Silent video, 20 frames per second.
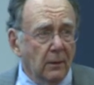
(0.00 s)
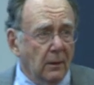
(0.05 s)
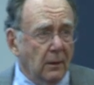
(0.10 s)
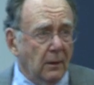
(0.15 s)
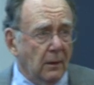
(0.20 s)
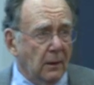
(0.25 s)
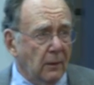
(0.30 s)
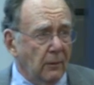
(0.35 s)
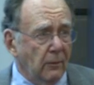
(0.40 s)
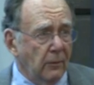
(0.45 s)

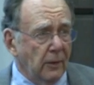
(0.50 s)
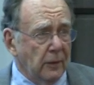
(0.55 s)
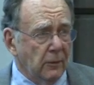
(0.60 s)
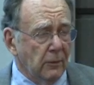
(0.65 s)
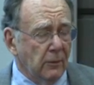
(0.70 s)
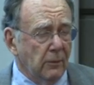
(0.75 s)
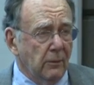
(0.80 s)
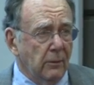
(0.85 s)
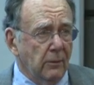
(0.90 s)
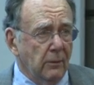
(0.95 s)

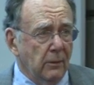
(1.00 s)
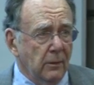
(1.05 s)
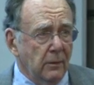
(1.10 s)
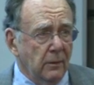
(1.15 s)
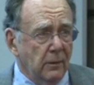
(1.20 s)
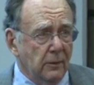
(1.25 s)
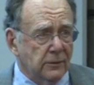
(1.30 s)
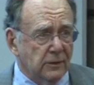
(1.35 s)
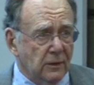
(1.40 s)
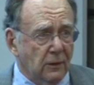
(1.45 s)
whether
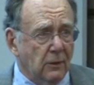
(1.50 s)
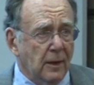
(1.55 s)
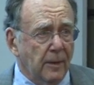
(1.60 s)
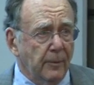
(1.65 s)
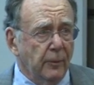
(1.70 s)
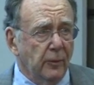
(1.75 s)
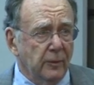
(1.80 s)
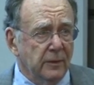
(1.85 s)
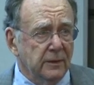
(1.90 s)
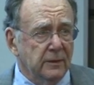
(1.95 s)
there's a
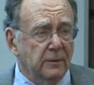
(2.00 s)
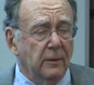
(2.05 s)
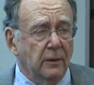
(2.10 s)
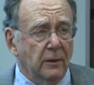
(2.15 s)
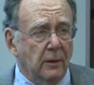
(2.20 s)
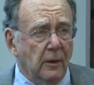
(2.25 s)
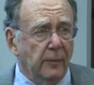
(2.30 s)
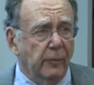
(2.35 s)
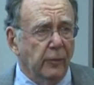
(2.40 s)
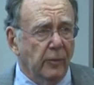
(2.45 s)

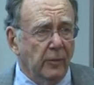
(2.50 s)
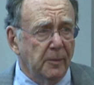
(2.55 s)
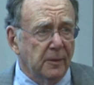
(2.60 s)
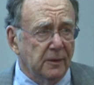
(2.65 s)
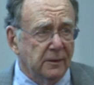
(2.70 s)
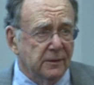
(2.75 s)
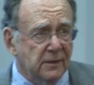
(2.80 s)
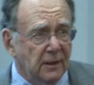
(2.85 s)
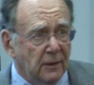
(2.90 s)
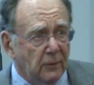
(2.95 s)

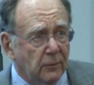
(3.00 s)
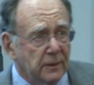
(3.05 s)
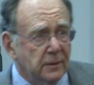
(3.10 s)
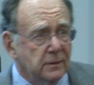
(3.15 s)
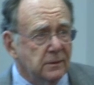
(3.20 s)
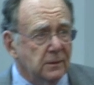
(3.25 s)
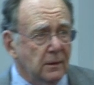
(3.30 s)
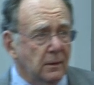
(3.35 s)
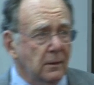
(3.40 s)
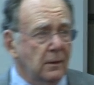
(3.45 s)
comparable
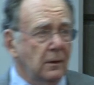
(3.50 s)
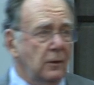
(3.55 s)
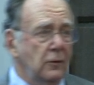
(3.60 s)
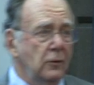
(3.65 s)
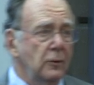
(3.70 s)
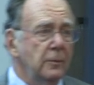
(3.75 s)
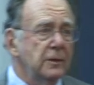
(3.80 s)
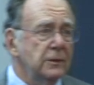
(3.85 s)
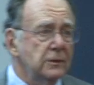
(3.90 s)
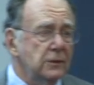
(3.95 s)
sequence in the
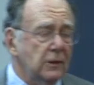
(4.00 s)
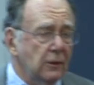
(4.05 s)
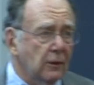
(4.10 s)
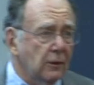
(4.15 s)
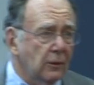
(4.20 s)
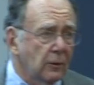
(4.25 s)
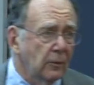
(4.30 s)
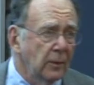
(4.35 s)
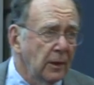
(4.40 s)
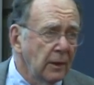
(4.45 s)
human
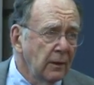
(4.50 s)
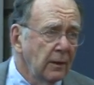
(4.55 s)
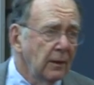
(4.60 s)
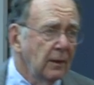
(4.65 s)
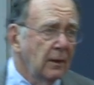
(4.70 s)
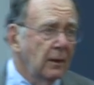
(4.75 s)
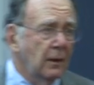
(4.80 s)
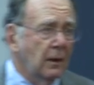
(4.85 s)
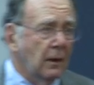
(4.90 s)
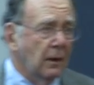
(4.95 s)
genome,
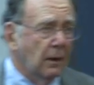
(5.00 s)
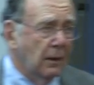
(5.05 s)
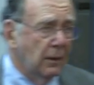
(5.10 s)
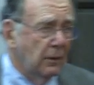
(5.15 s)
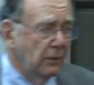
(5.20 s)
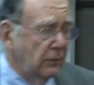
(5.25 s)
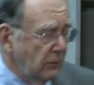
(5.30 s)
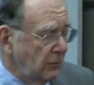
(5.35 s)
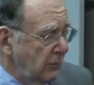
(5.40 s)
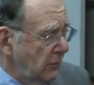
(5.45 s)

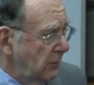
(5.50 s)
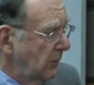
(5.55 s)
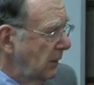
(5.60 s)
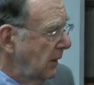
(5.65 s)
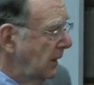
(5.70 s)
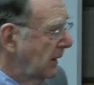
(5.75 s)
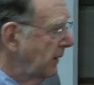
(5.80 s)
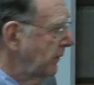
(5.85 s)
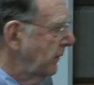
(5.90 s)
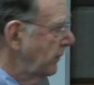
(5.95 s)
you
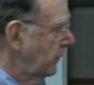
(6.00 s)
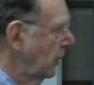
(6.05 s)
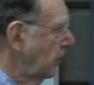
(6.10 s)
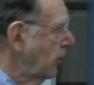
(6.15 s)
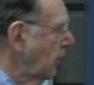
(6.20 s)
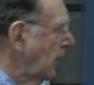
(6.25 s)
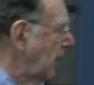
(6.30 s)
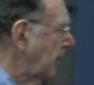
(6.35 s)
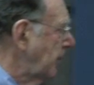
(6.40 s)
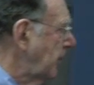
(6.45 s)
have the
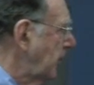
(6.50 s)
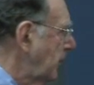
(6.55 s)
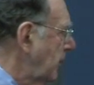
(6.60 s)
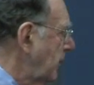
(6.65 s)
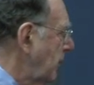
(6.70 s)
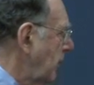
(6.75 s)
problem